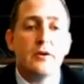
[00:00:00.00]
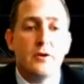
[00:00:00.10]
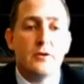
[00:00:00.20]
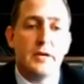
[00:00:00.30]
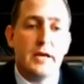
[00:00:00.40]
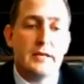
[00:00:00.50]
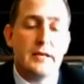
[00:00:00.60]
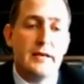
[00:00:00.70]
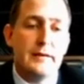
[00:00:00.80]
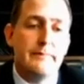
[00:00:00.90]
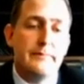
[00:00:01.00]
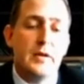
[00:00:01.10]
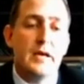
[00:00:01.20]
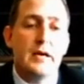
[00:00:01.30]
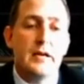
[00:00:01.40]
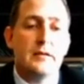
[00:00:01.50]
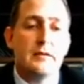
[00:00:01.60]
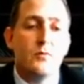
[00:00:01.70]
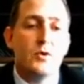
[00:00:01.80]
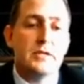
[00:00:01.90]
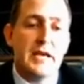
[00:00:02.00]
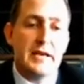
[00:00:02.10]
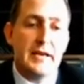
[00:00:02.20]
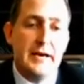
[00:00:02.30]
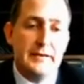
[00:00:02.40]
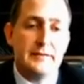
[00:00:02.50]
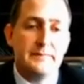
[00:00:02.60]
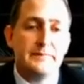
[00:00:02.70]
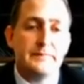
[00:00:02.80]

where the contract was taken out.